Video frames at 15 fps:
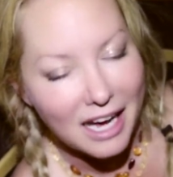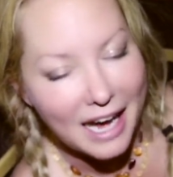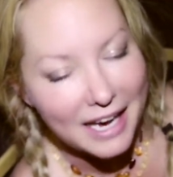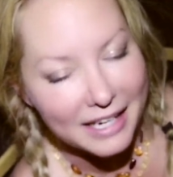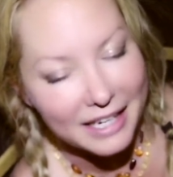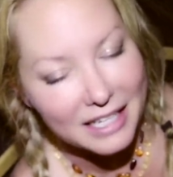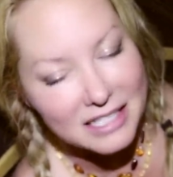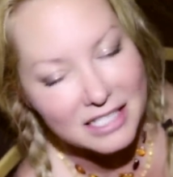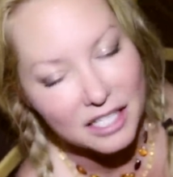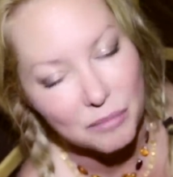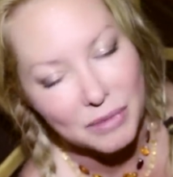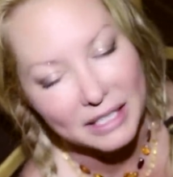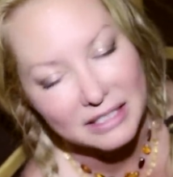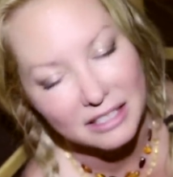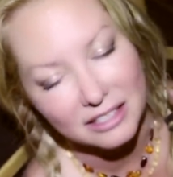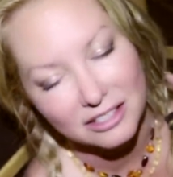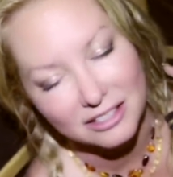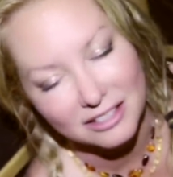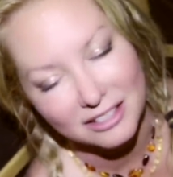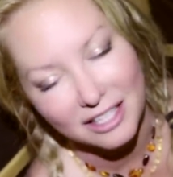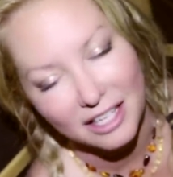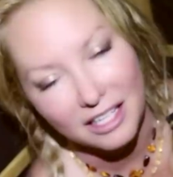I guess the message
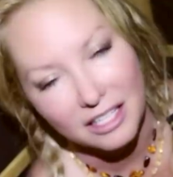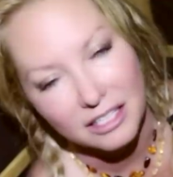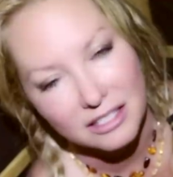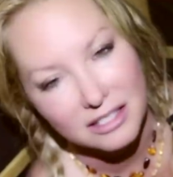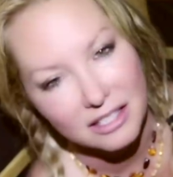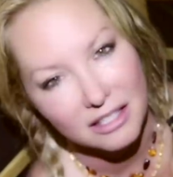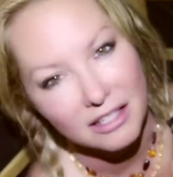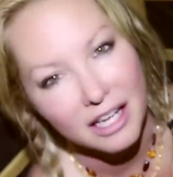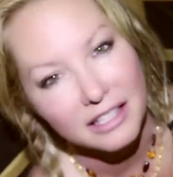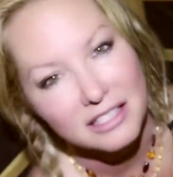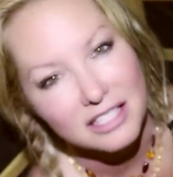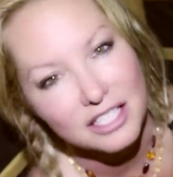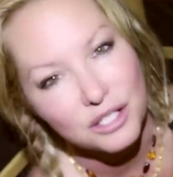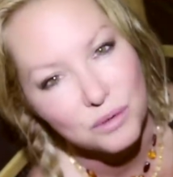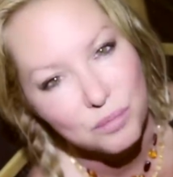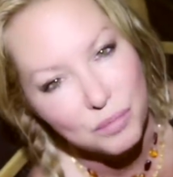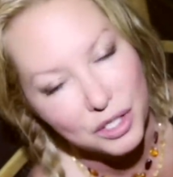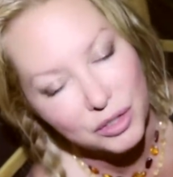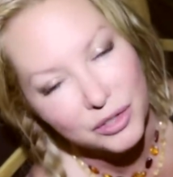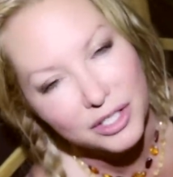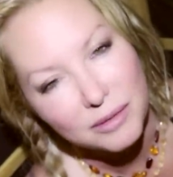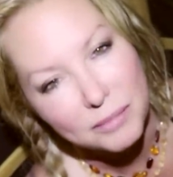today is to let
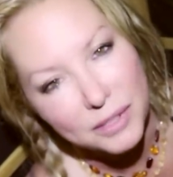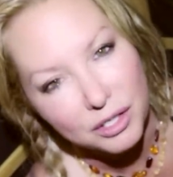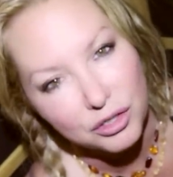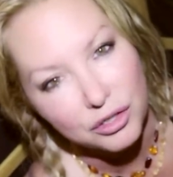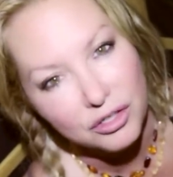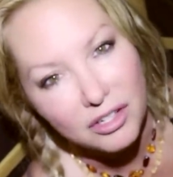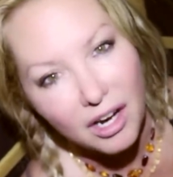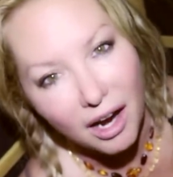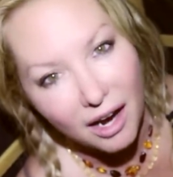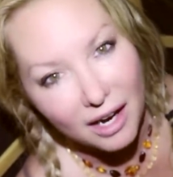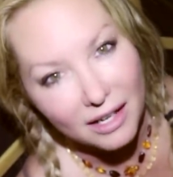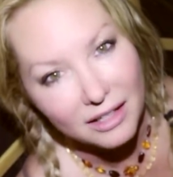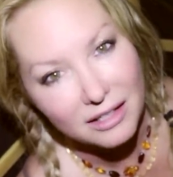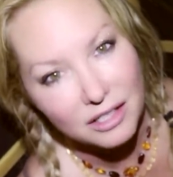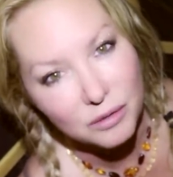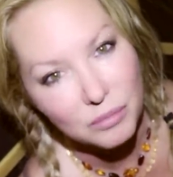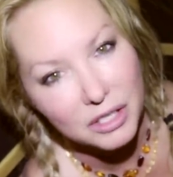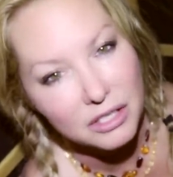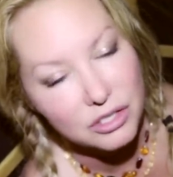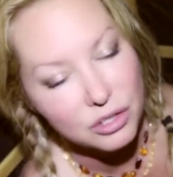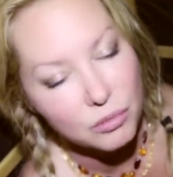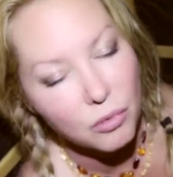spirit be your guide
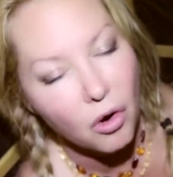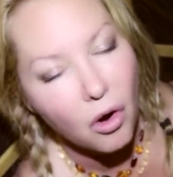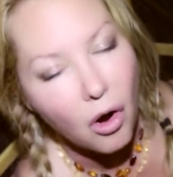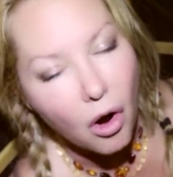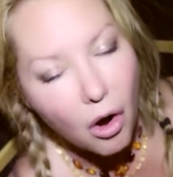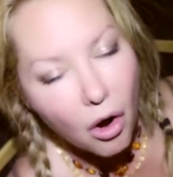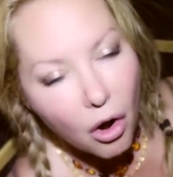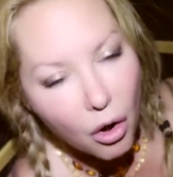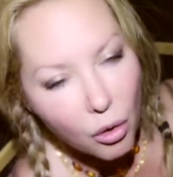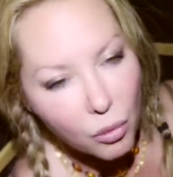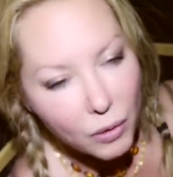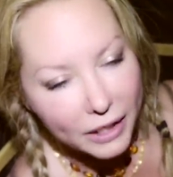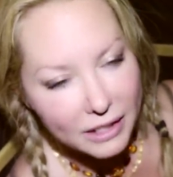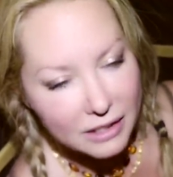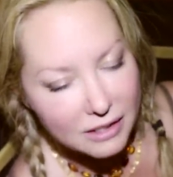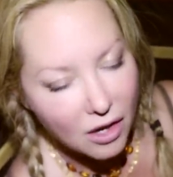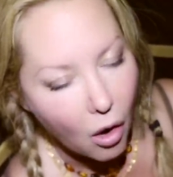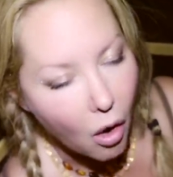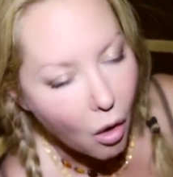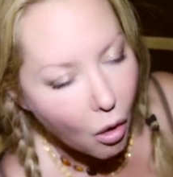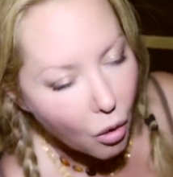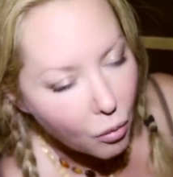because you will always,
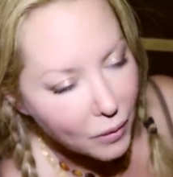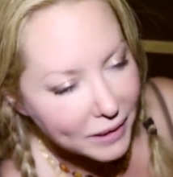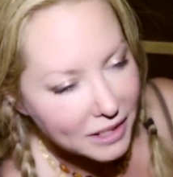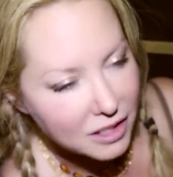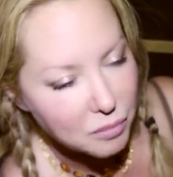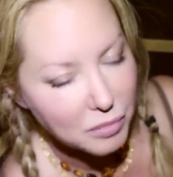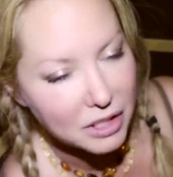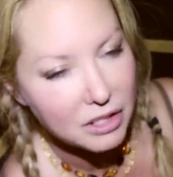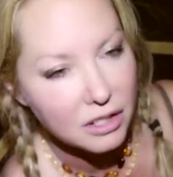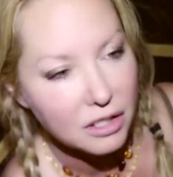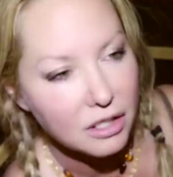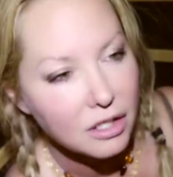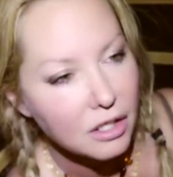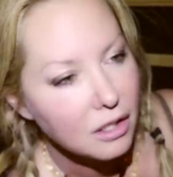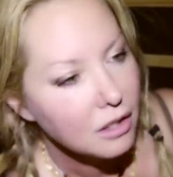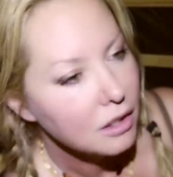always be